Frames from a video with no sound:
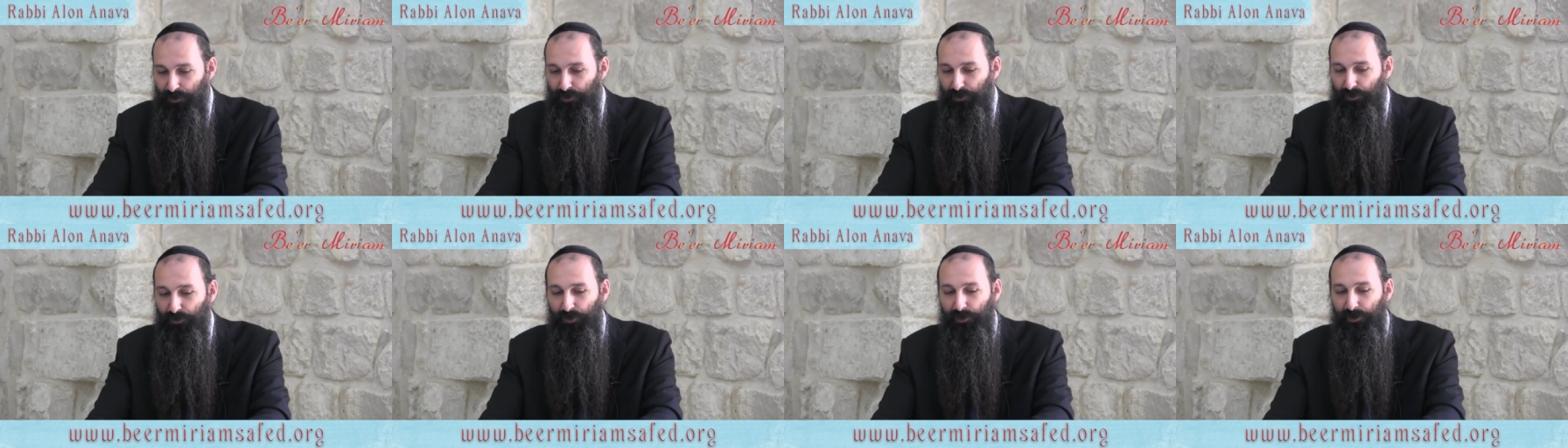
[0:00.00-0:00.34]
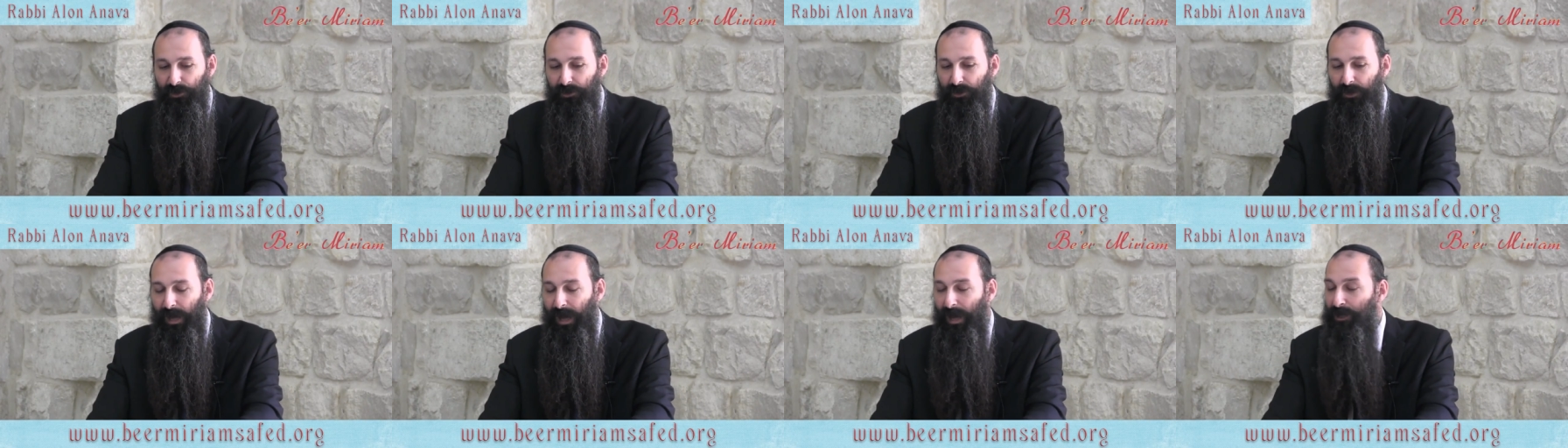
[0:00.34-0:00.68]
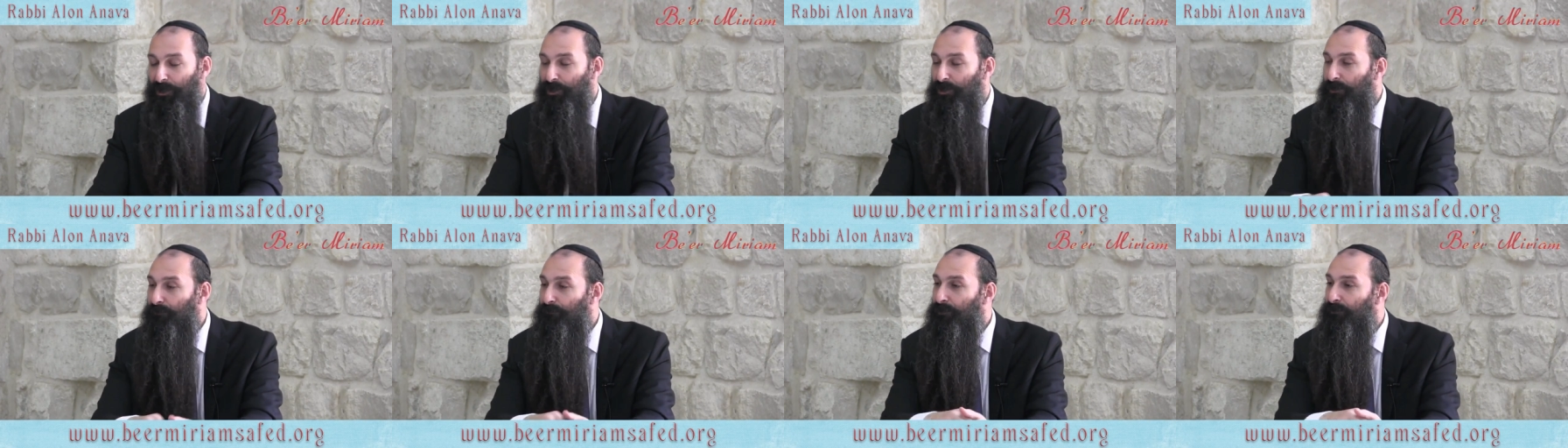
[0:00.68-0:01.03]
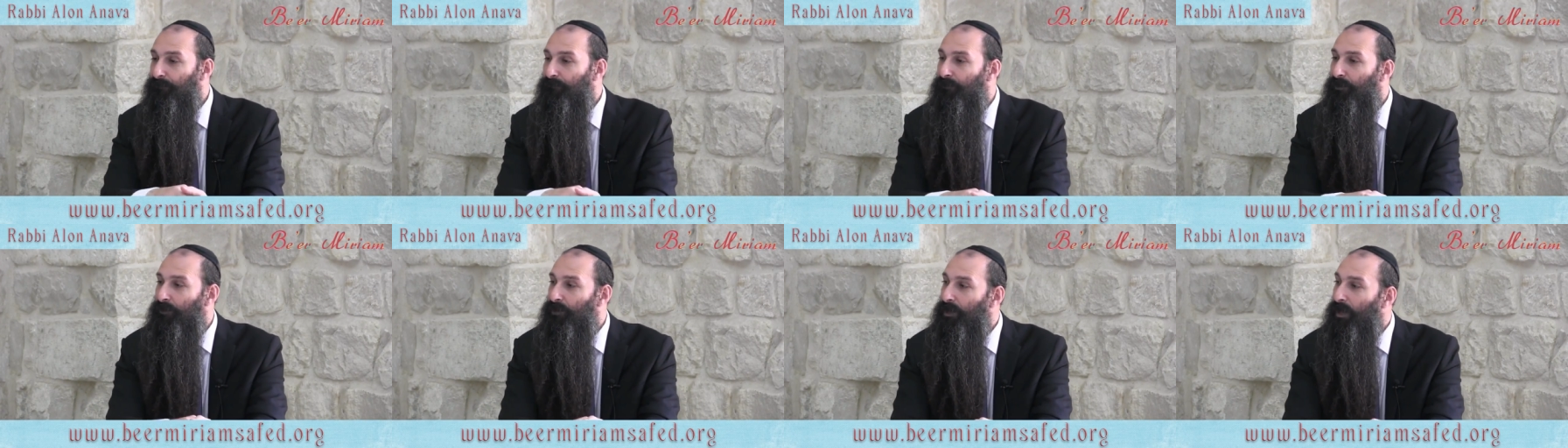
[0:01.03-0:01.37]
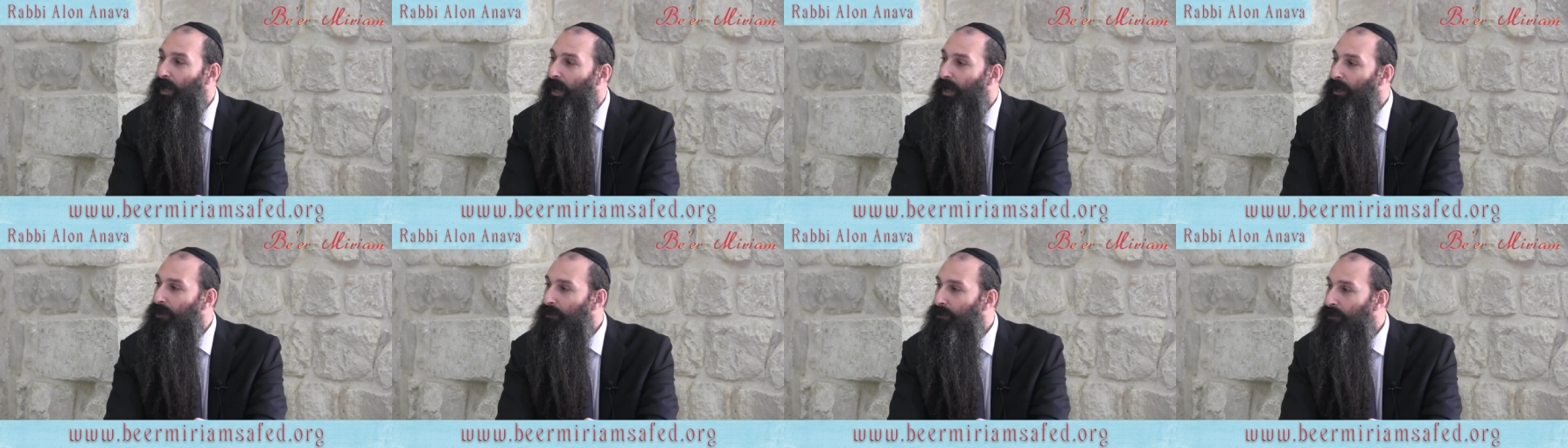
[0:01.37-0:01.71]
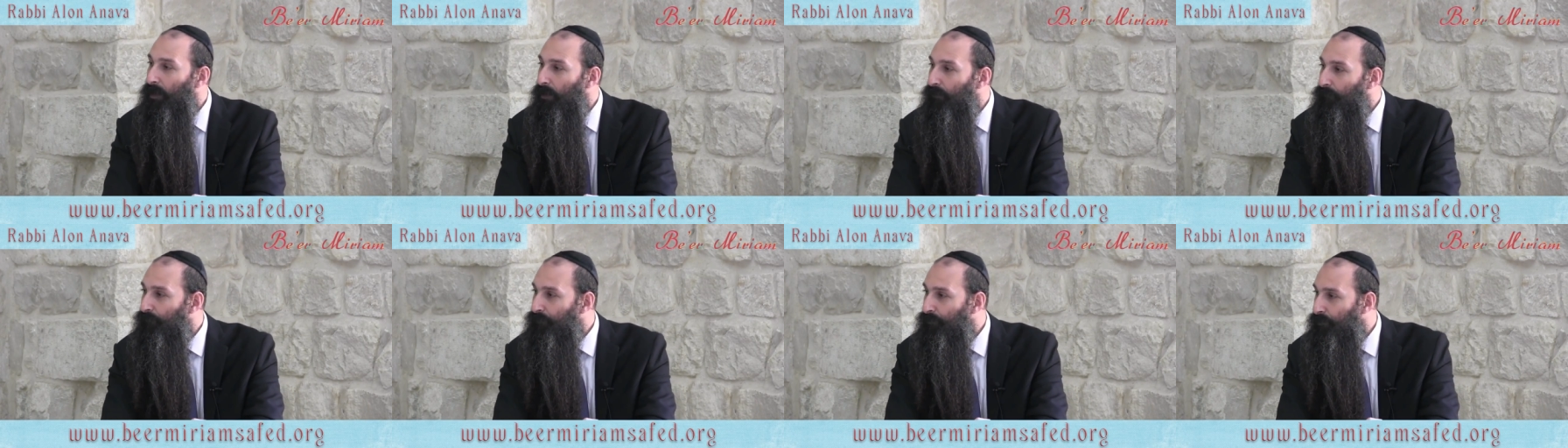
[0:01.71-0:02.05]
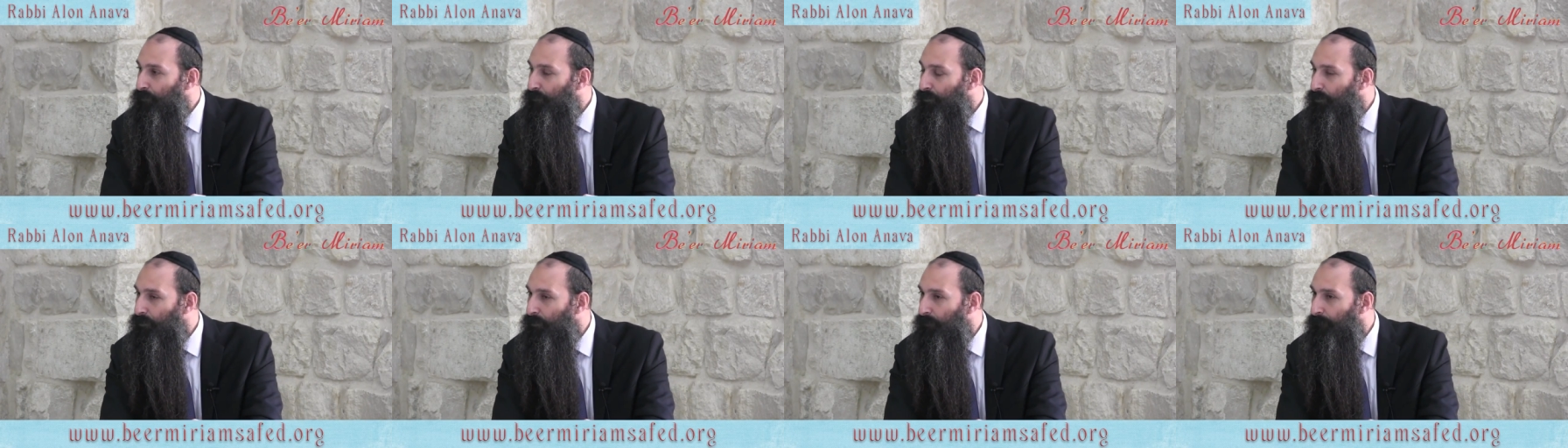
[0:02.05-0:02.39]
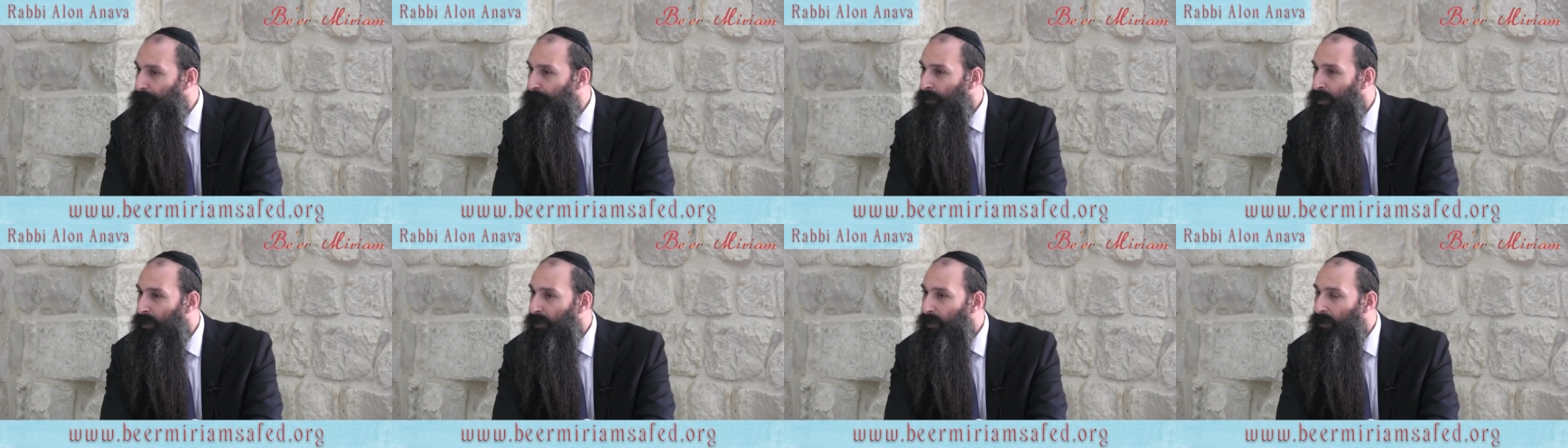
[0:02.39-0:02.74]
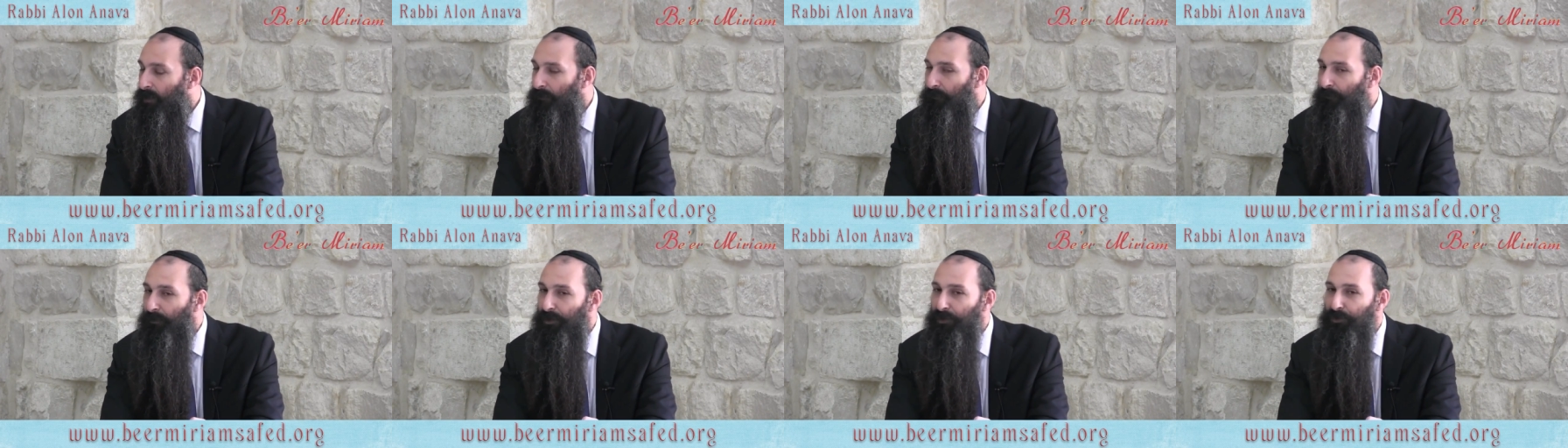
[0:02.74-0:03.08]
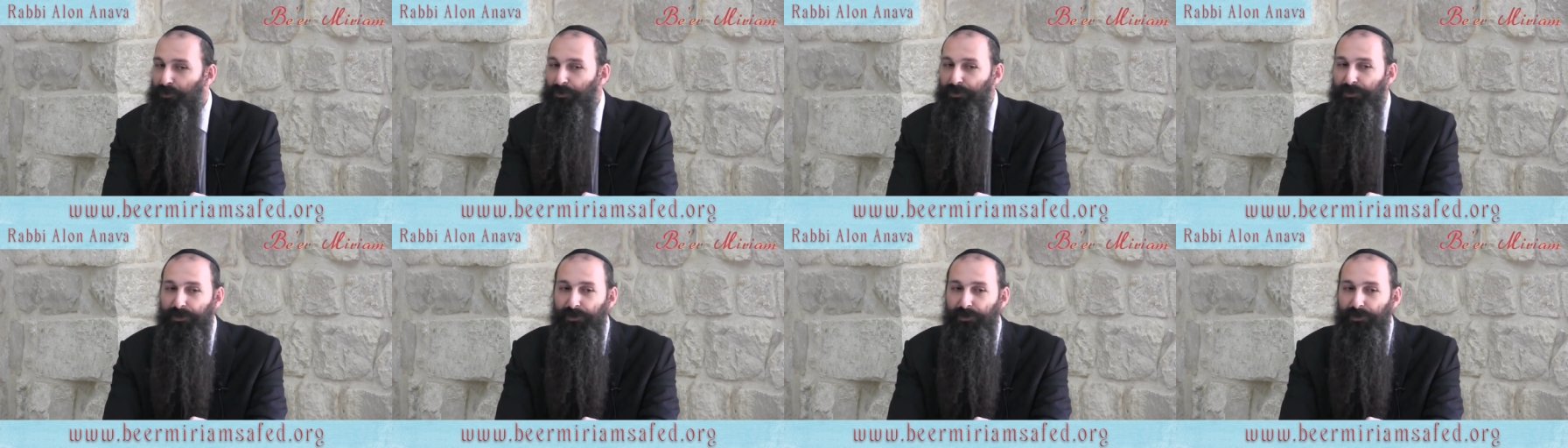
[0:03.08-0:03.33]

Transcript: You're going to actually be very uncomfortable, but you're